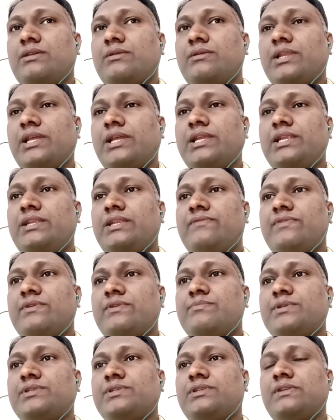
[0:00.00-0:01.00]

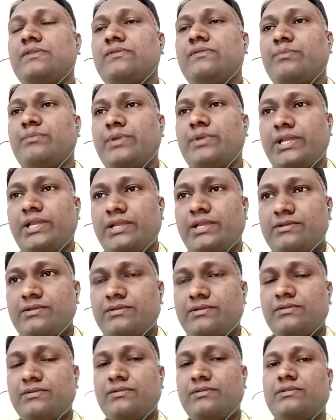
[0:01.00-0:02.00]
95% of the brain